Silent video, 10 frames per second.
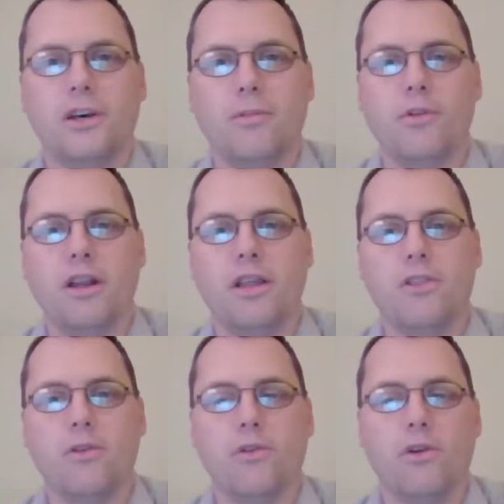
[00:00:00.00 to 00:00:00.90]

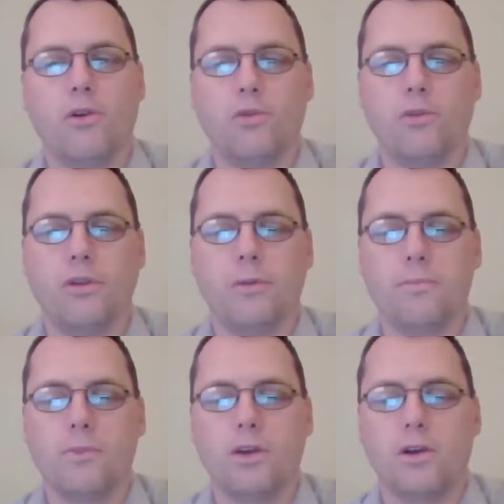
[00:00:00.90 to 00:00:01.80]
creating their own
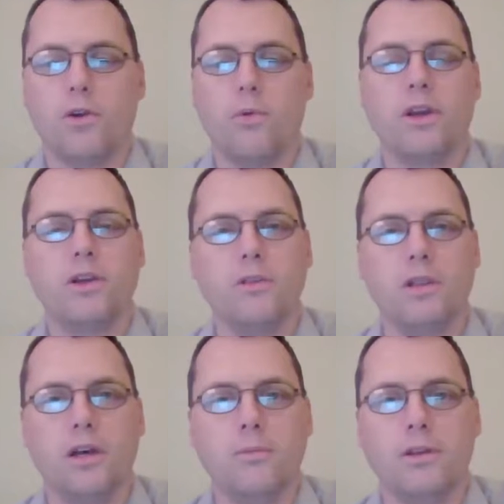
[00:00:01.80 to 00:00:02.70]

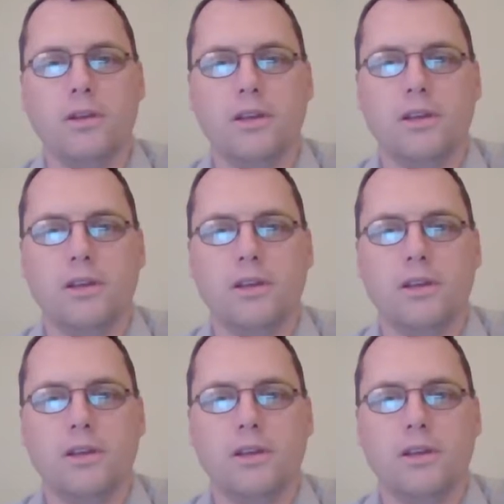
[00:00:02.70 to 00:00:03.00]
curriculum,